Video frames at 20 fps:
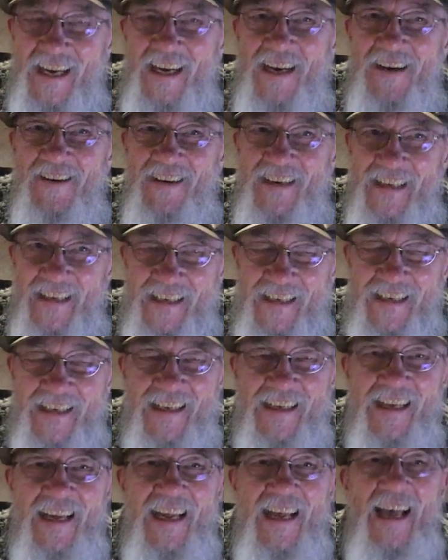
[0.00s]
All right.
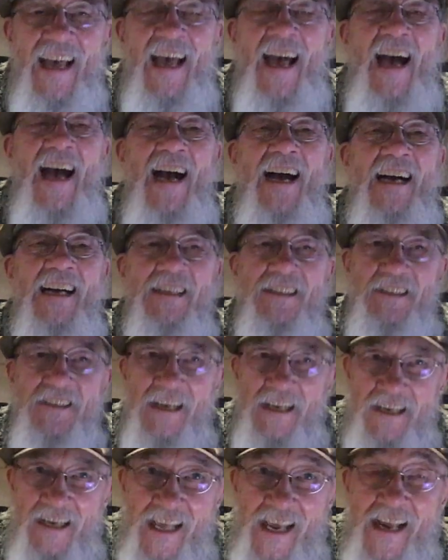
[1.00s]
A
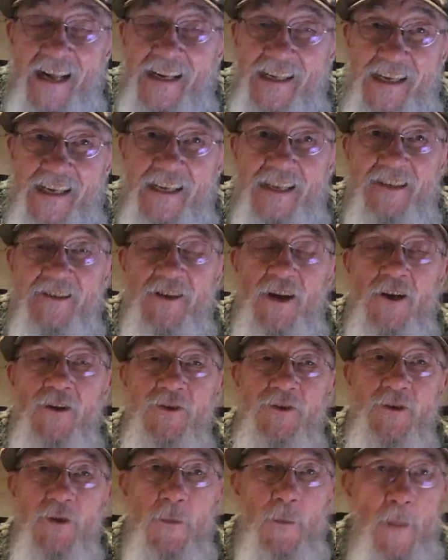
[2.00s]
shillelagh is
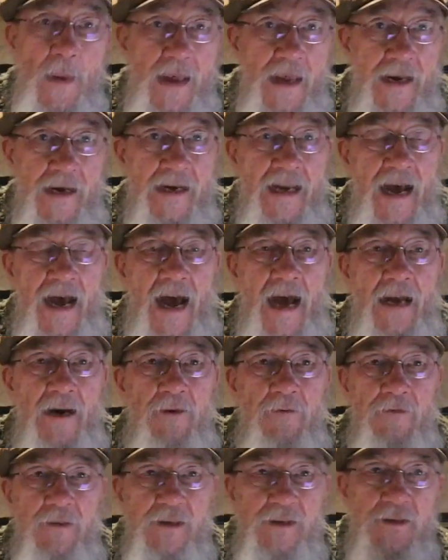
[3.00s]
also made out
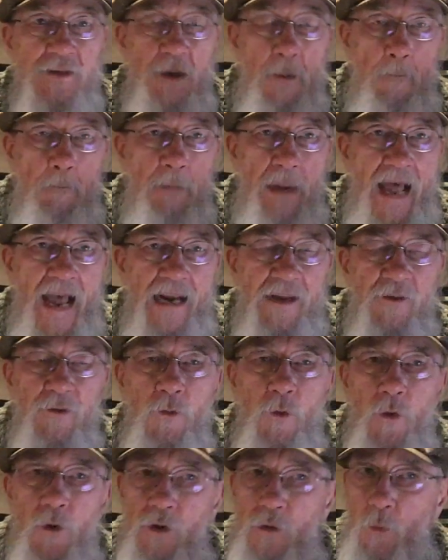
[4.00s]
of this
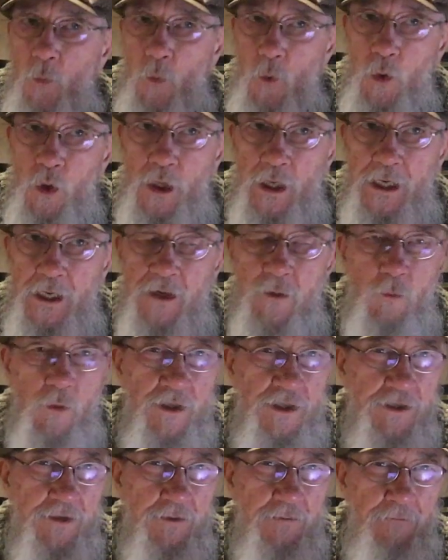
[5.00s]
blackthorn wood,
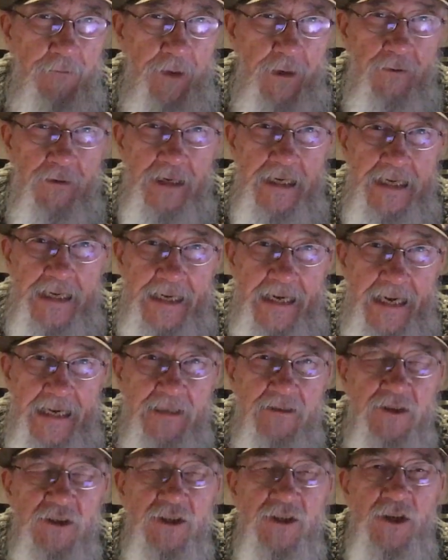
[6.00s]
which is a very
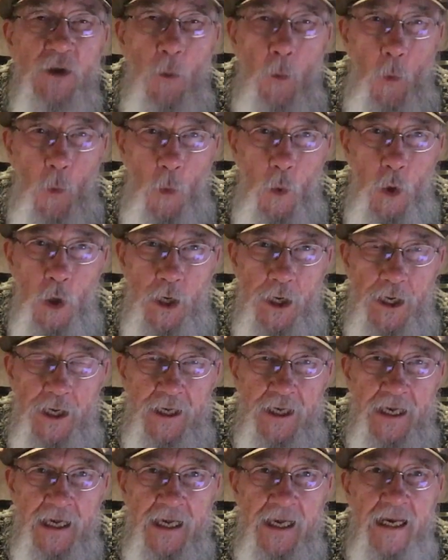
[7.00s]
dense wood.
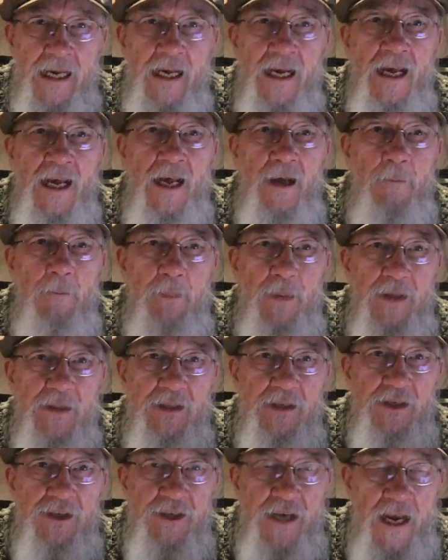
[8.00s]
But
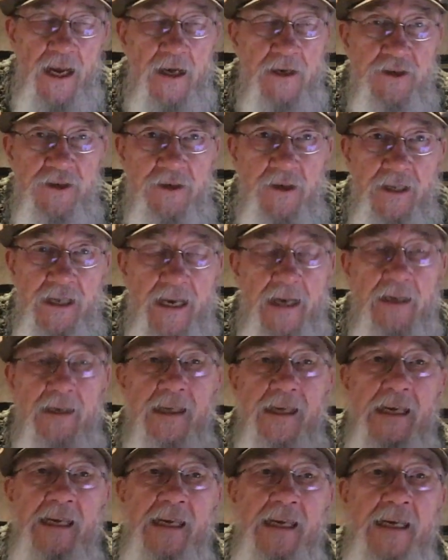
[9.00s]
the
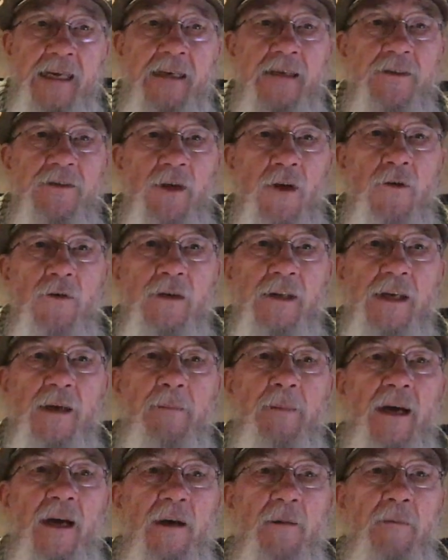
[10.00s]
shillelagh is only
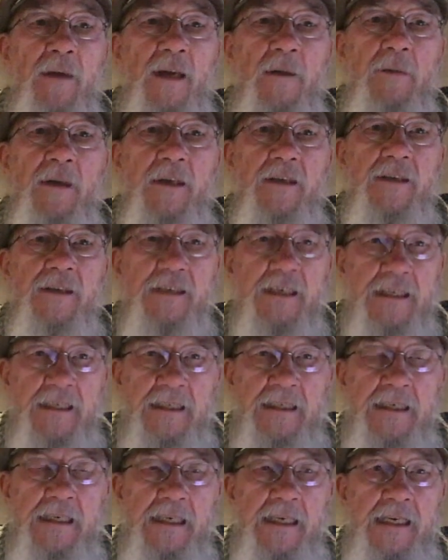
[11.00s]
about maybe
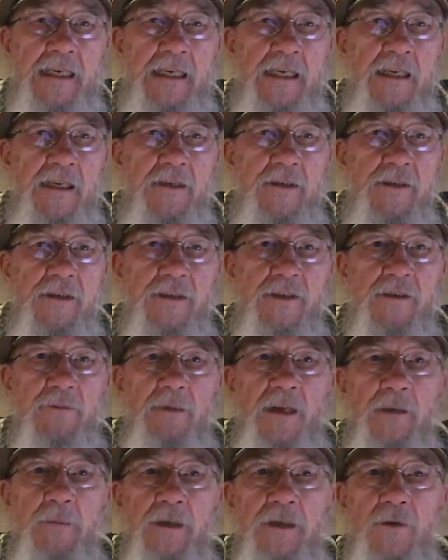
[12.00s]
16 inches,
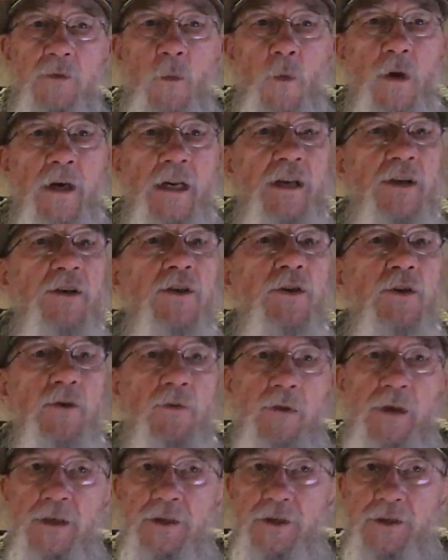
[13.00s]
maybe
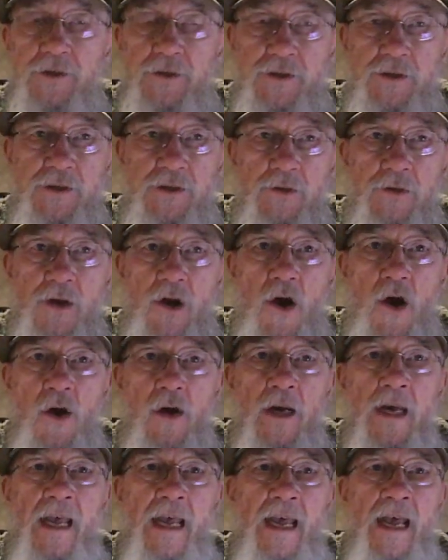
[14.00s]
22 inches
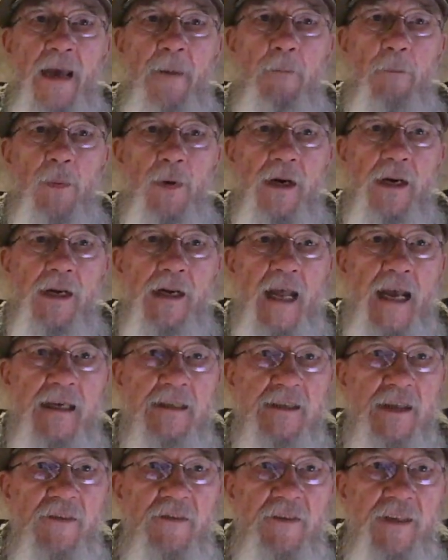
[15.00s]
long, but it
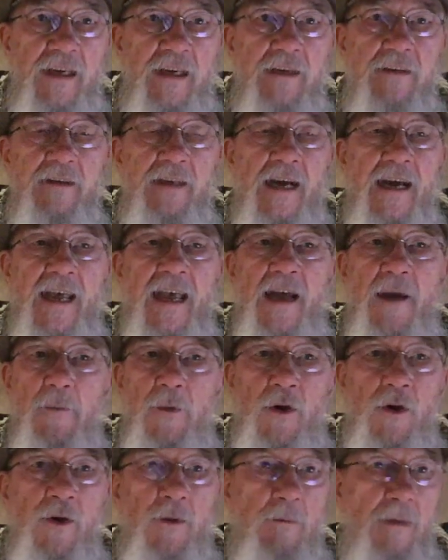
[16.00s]
has a thick
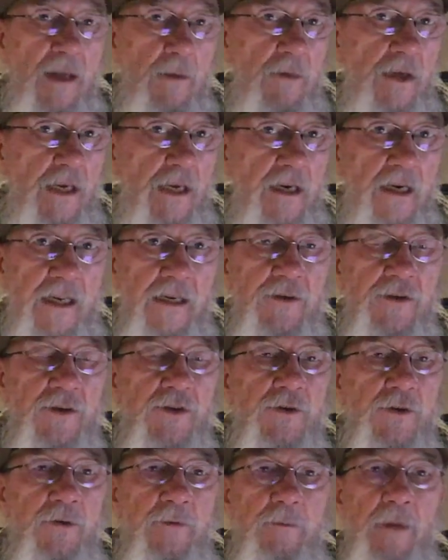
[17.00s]
diameter, maybe an
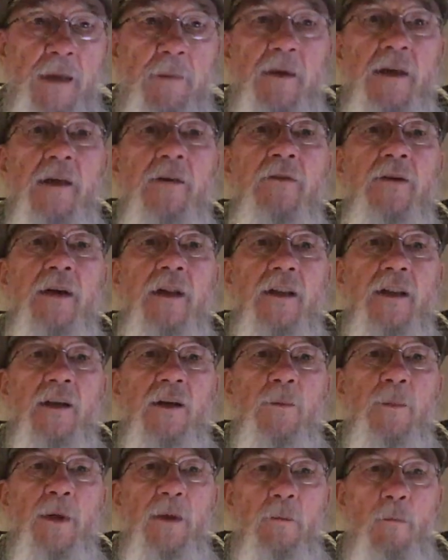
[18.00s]
inch or maybe even a little
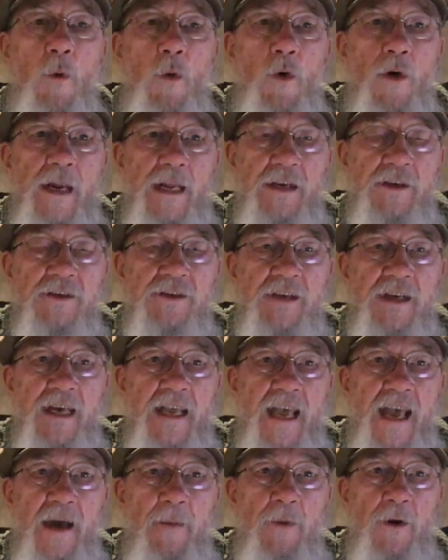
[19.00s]
bit more inch
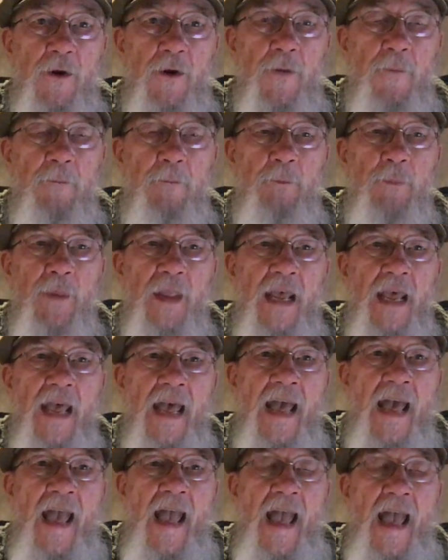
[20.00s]
diameter.
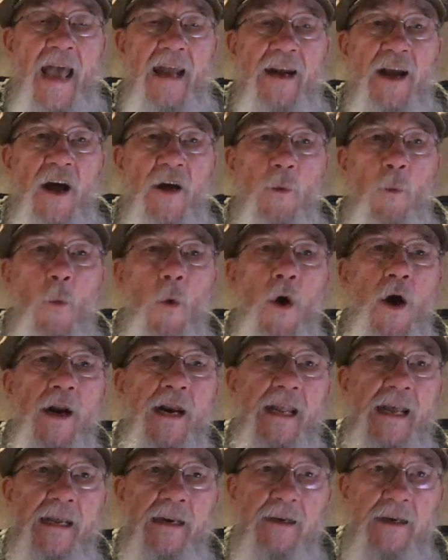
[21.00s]
And on one
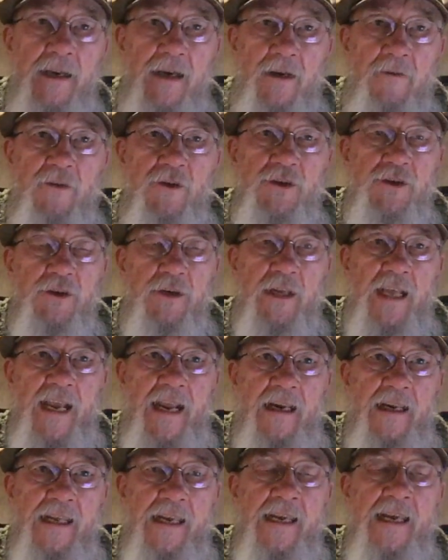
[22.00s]
end of the
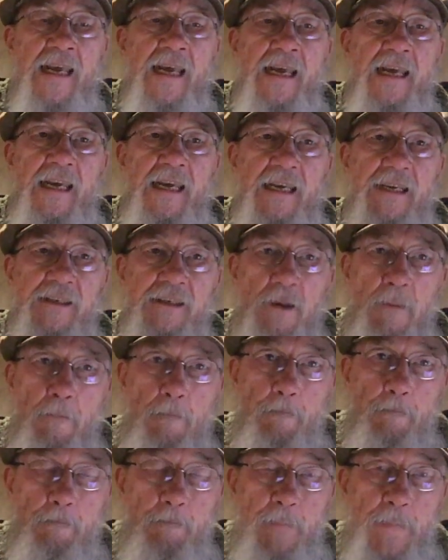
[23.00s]
shillelagh is a
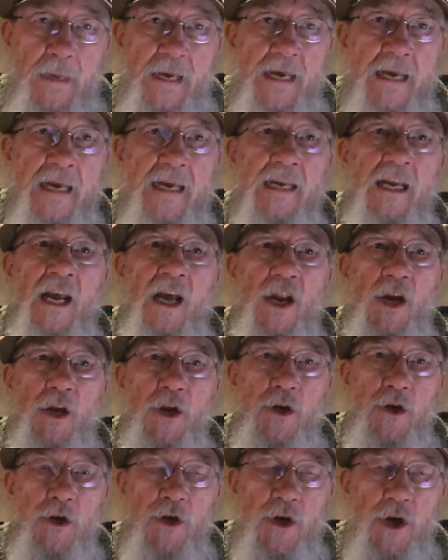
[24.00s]
big
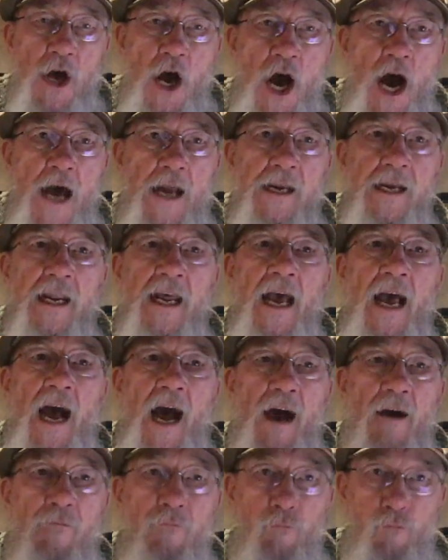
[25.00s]
knot
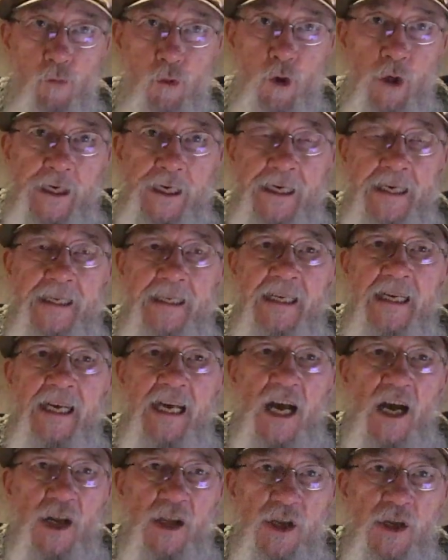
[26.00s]
of wood,
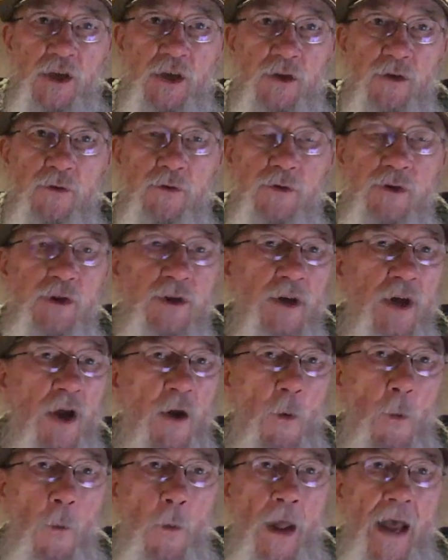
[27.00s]
a huge
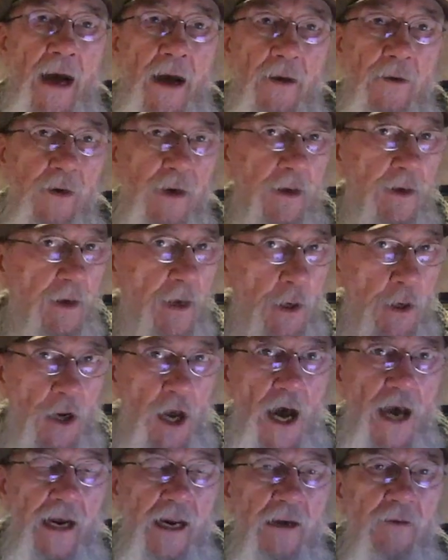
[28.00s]
round
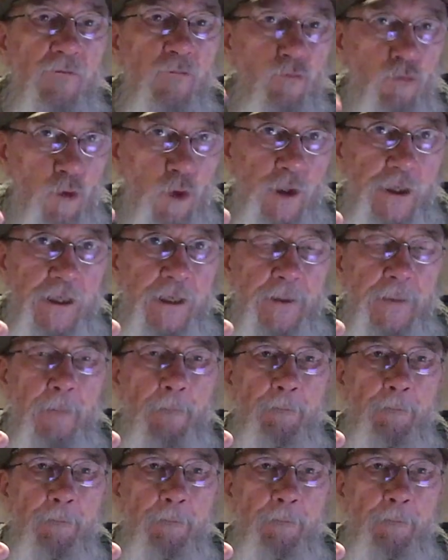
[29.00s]
not of wood.